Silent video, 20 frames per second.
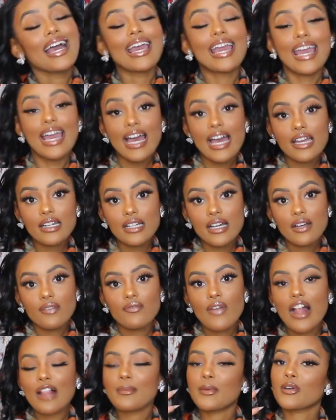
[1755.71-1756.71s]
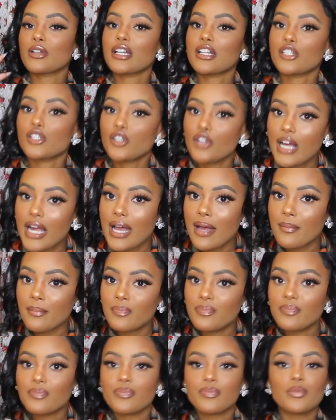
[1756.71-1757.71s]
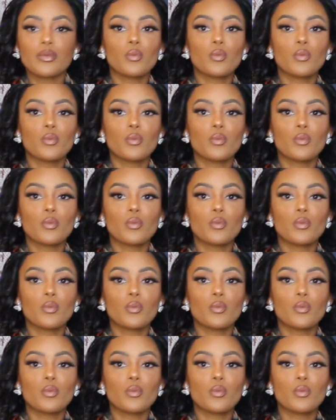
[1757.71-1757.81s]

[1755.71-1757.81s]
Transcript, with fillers: and follow me on Instagram.